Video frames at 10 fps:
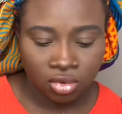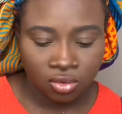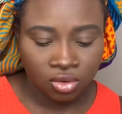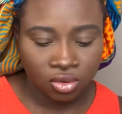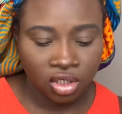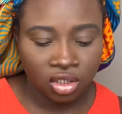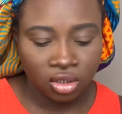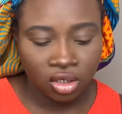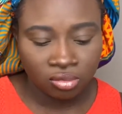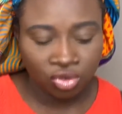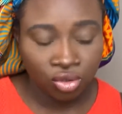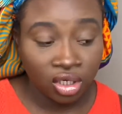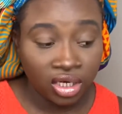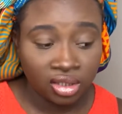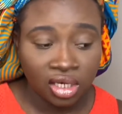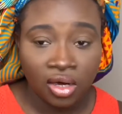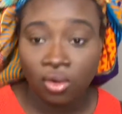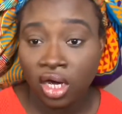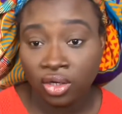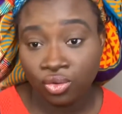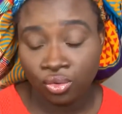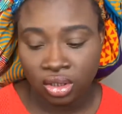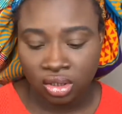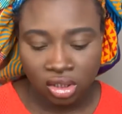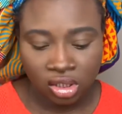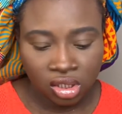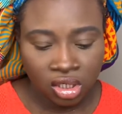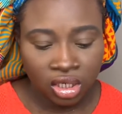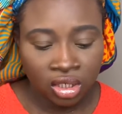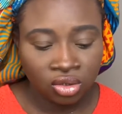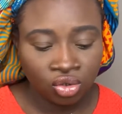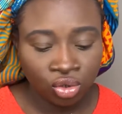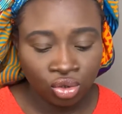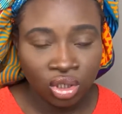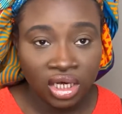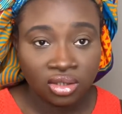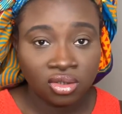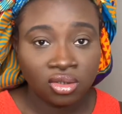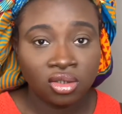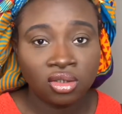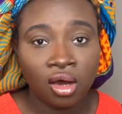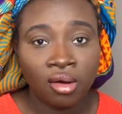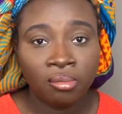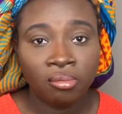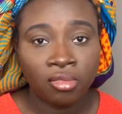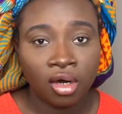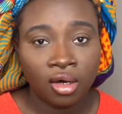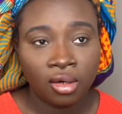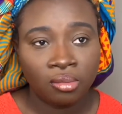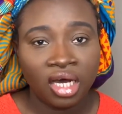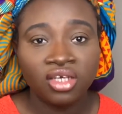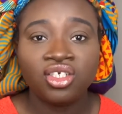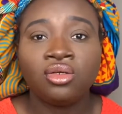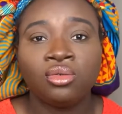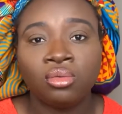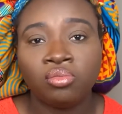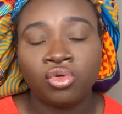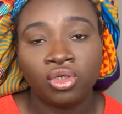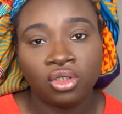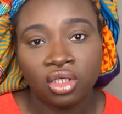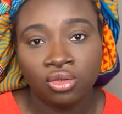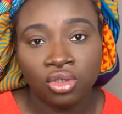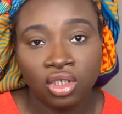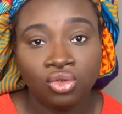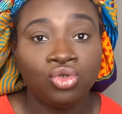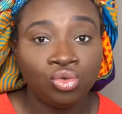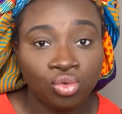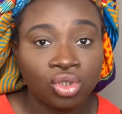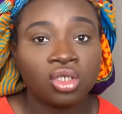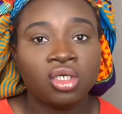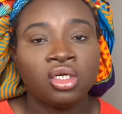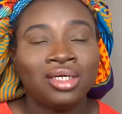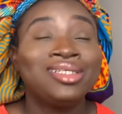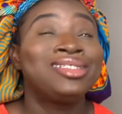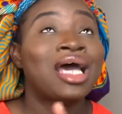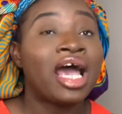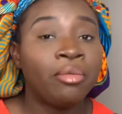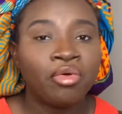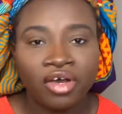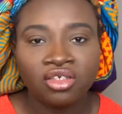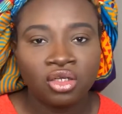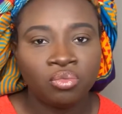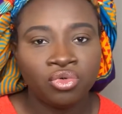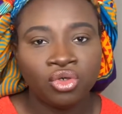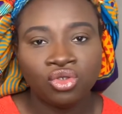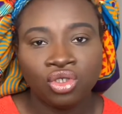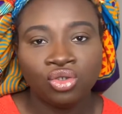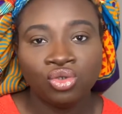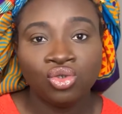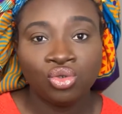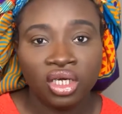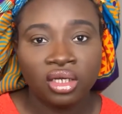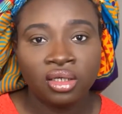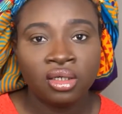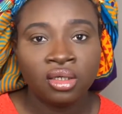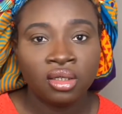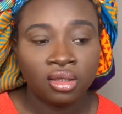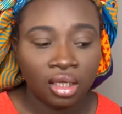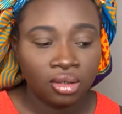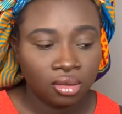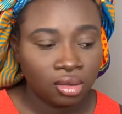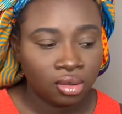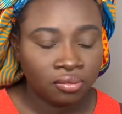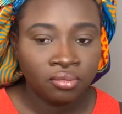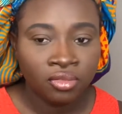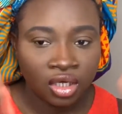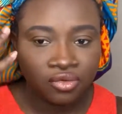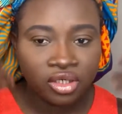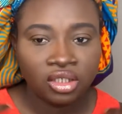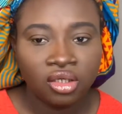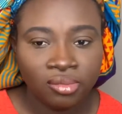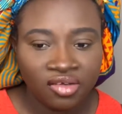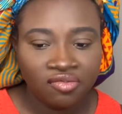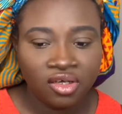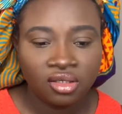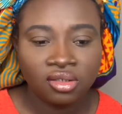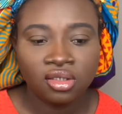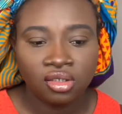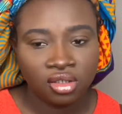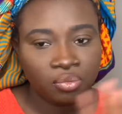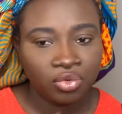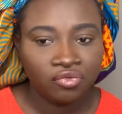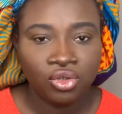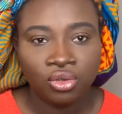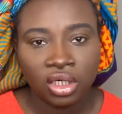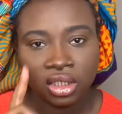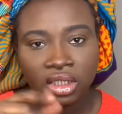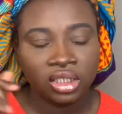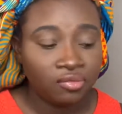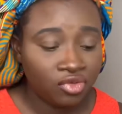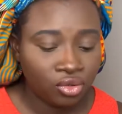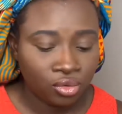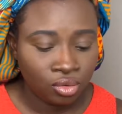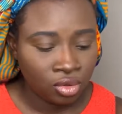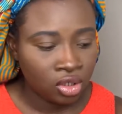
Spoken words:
I want to show you guys how I do it and show you guys some eyeshadow products that you can use, the type of eyeshadow products you can use to get that look. I've already done my face in a separate video. I'll link that video.